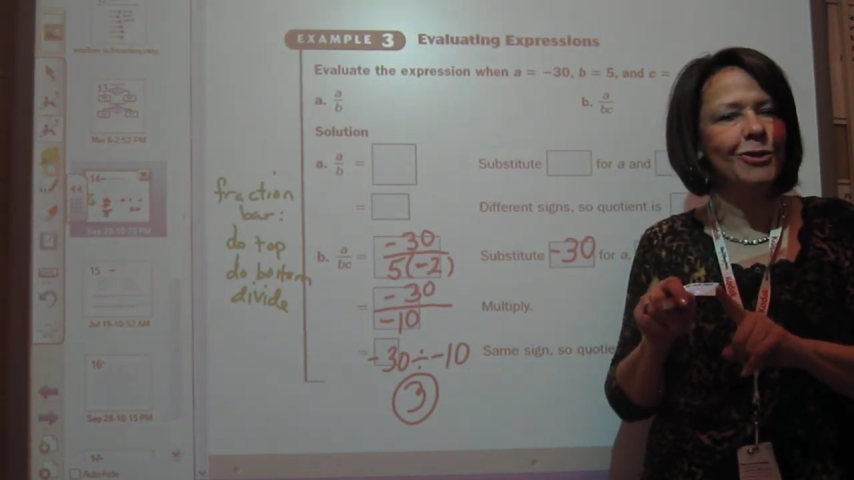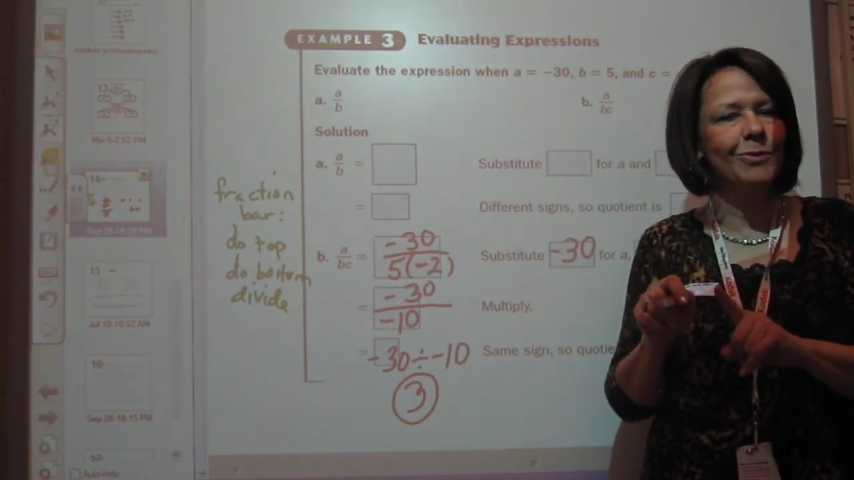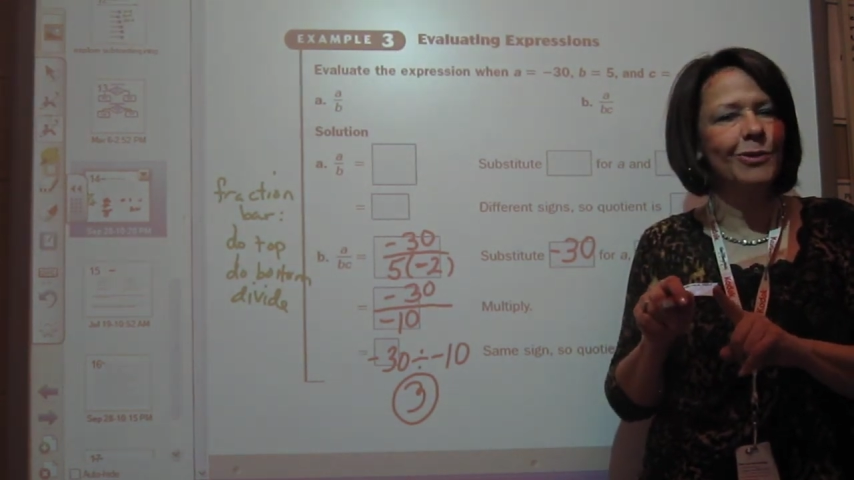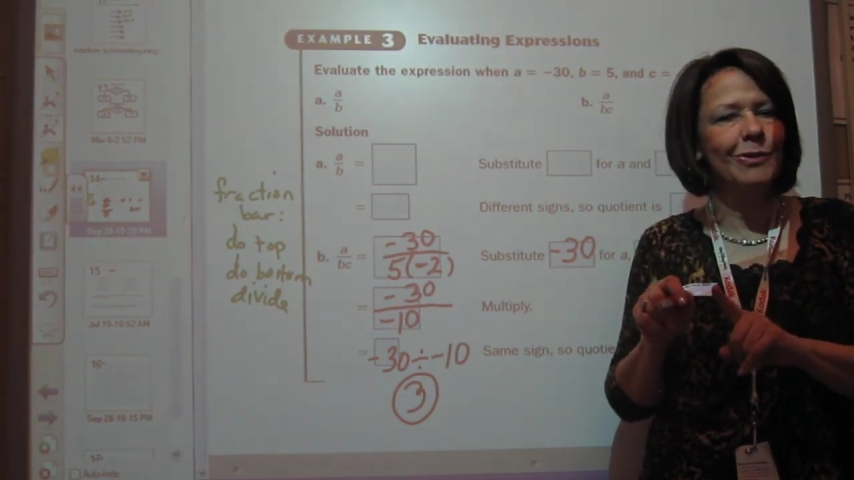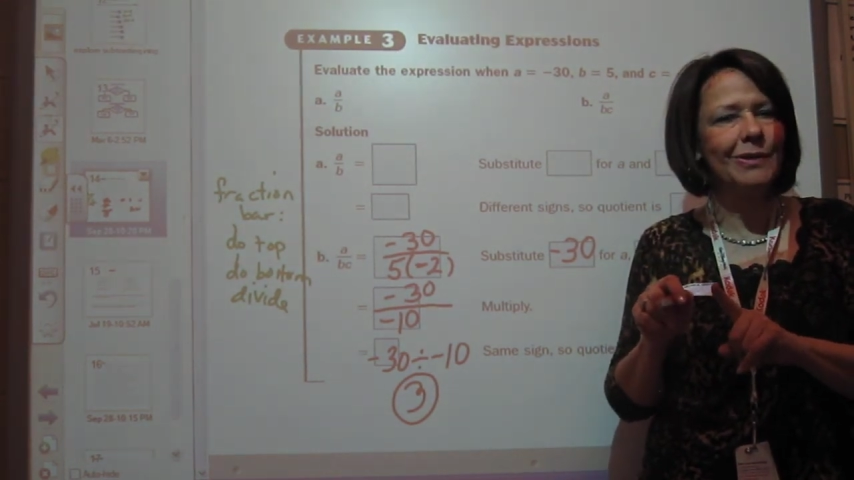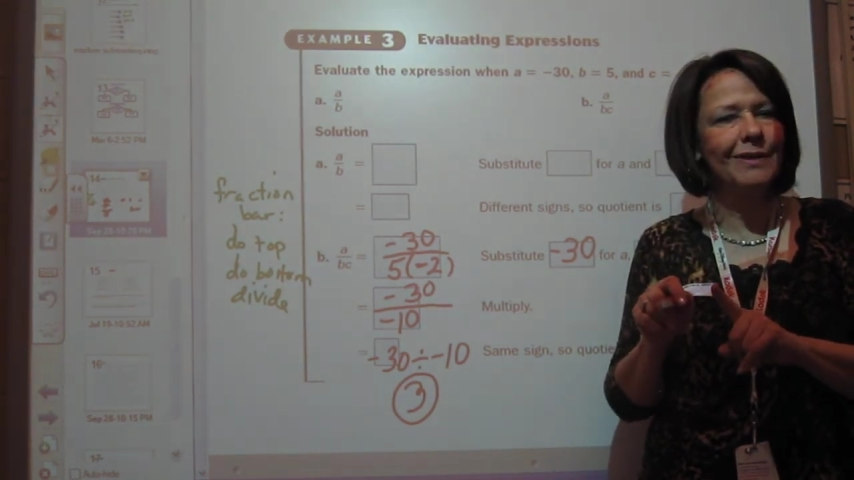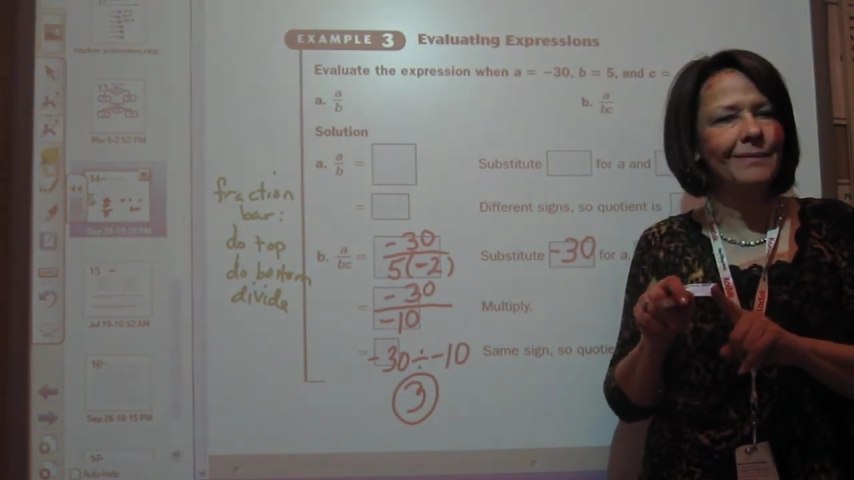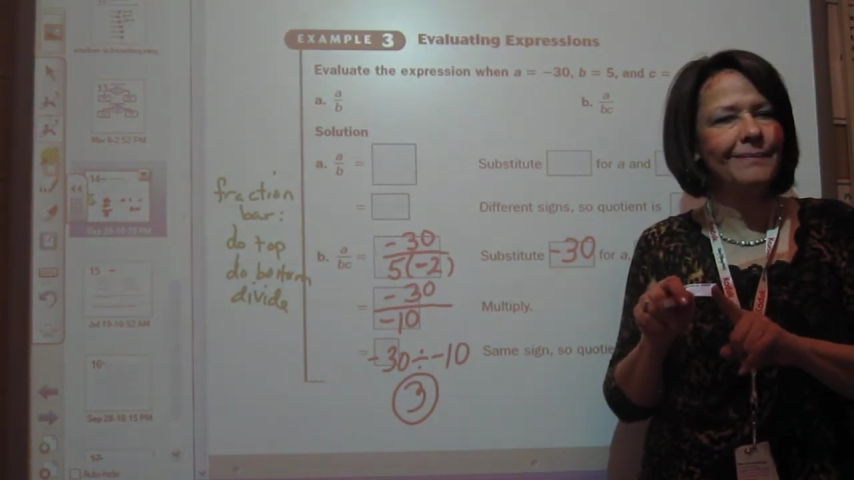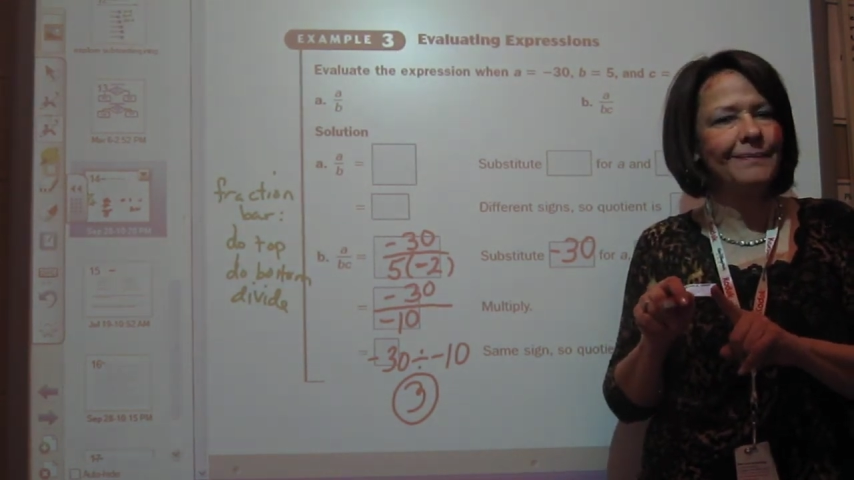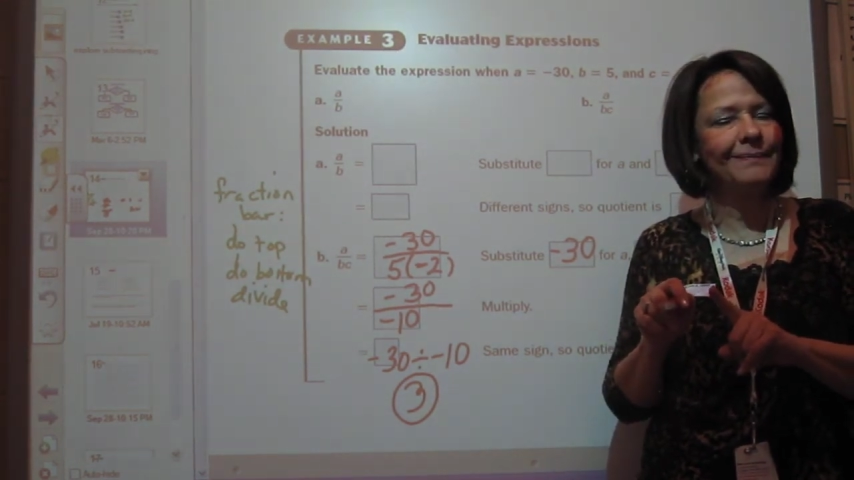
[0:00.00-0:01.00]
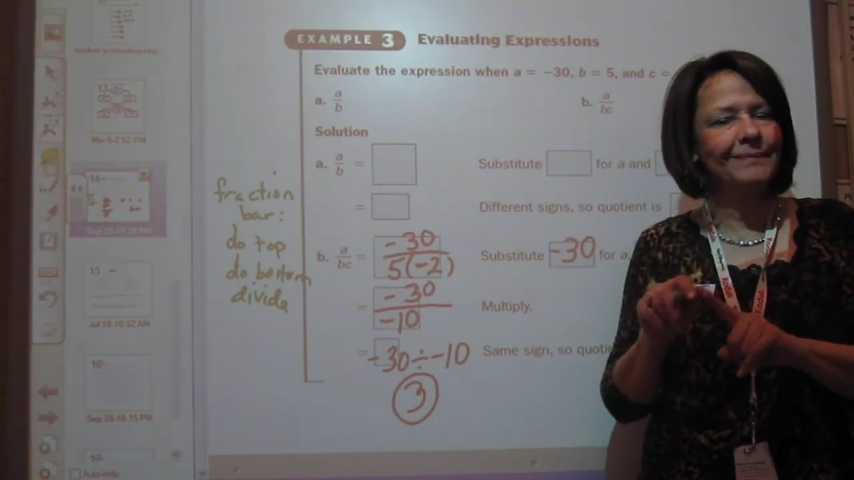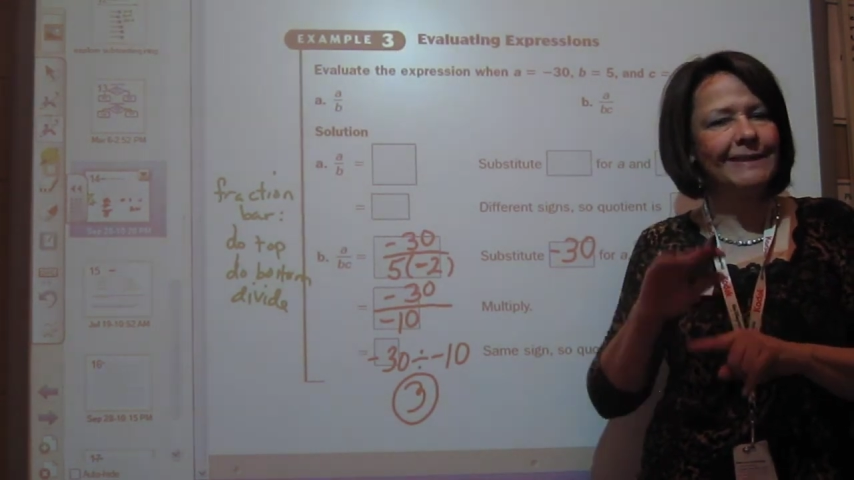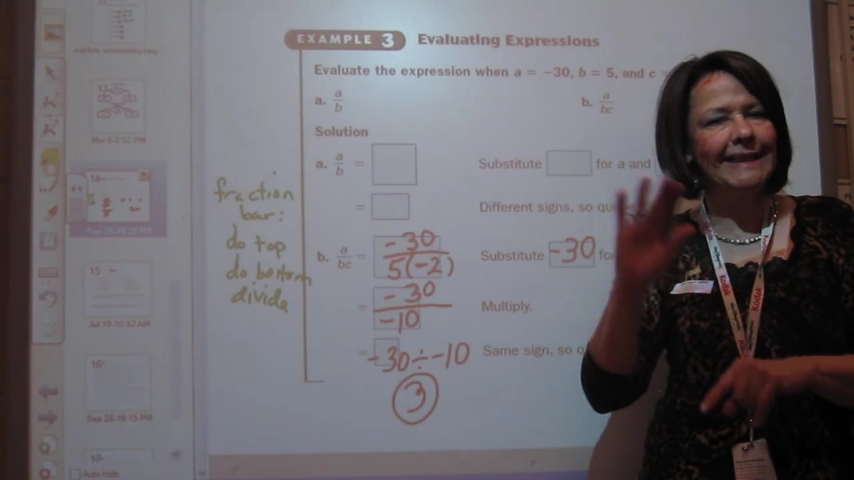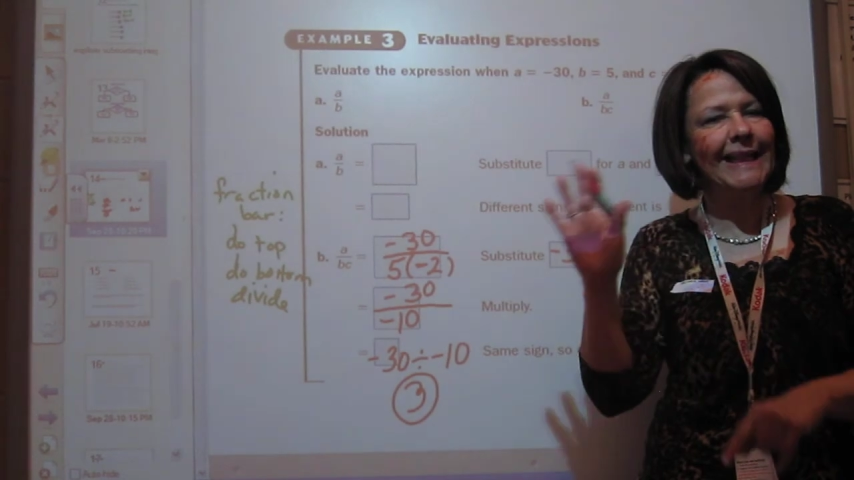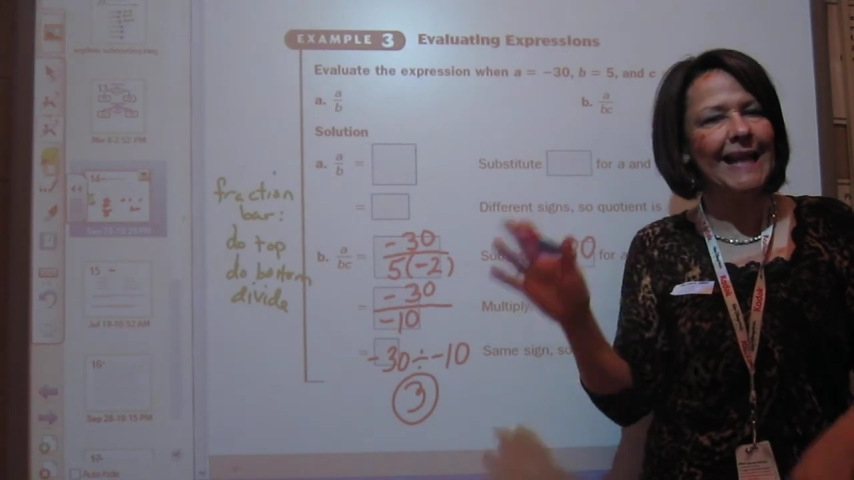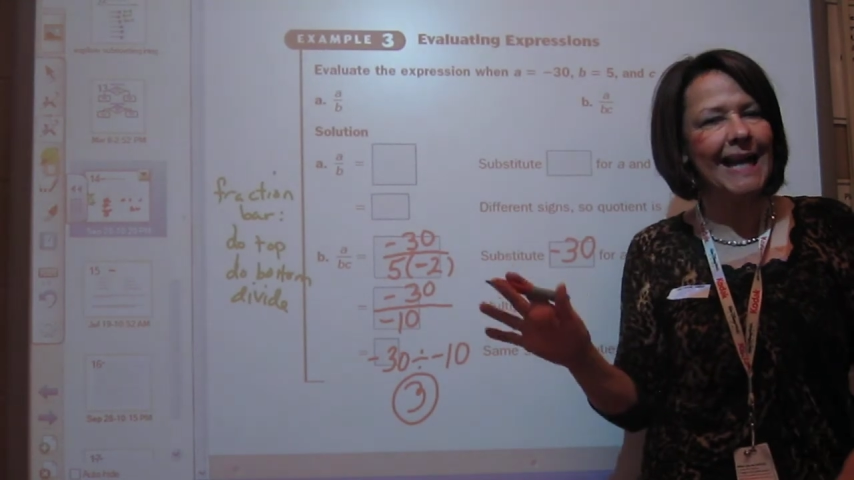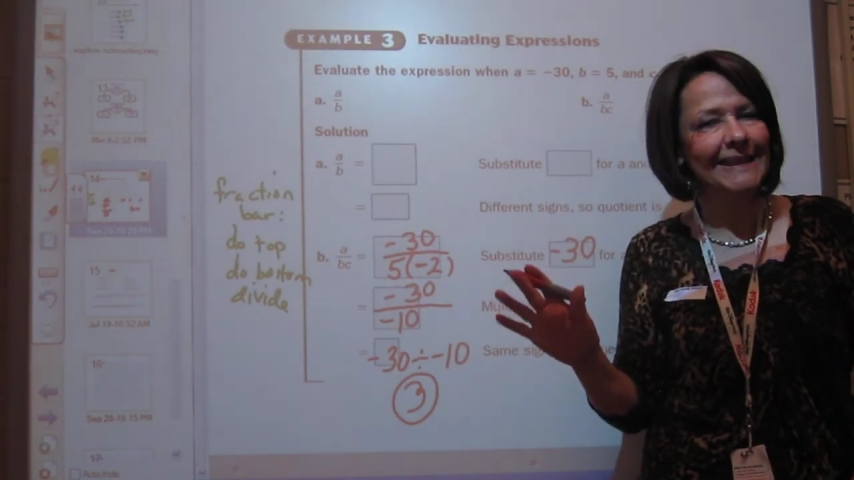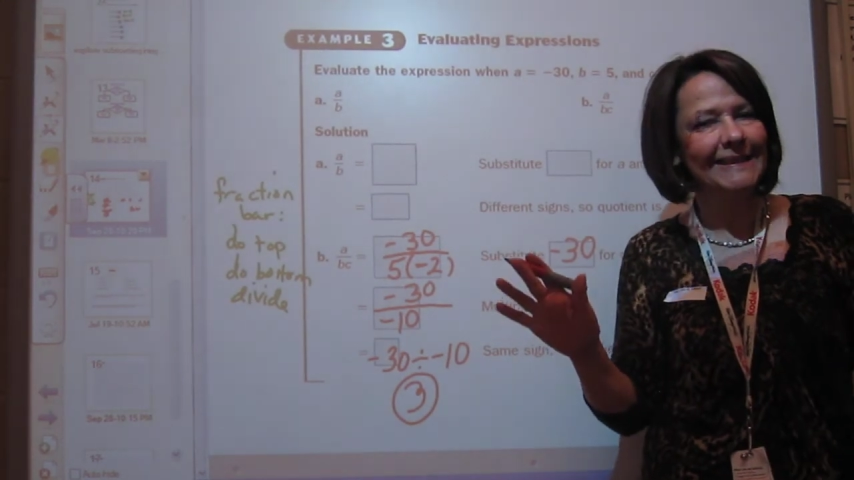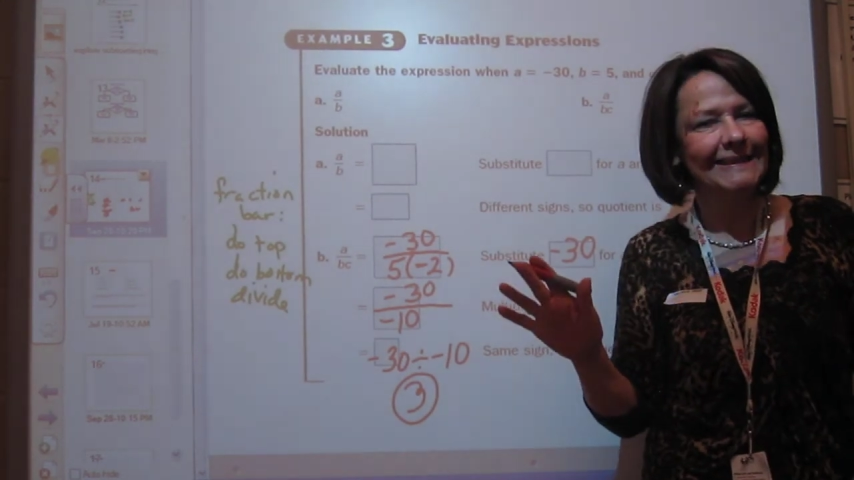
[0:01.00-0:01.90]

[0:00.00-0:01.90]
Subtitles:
rules. See ya!